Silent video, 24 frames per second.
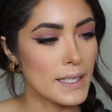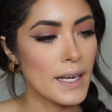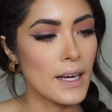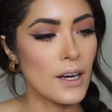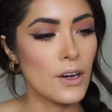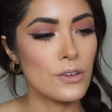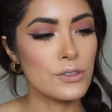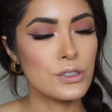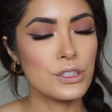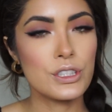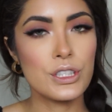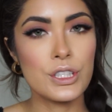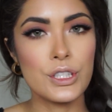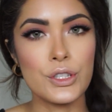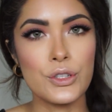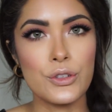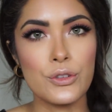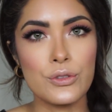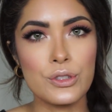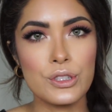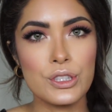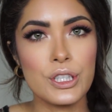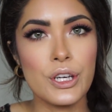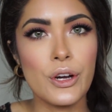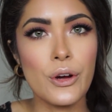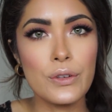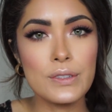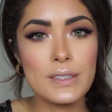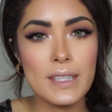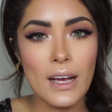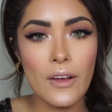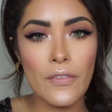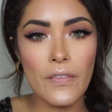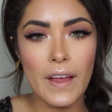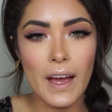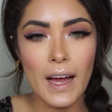Now to tone
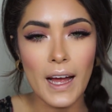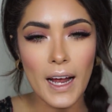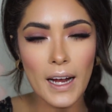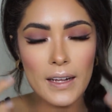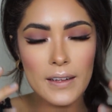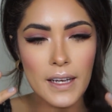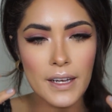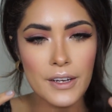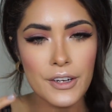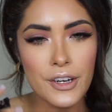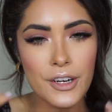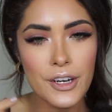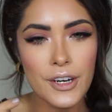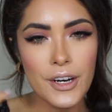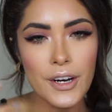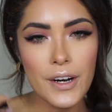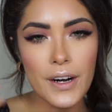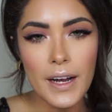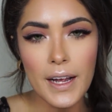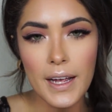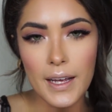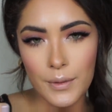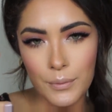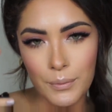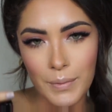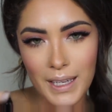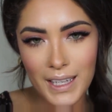down the highlighter and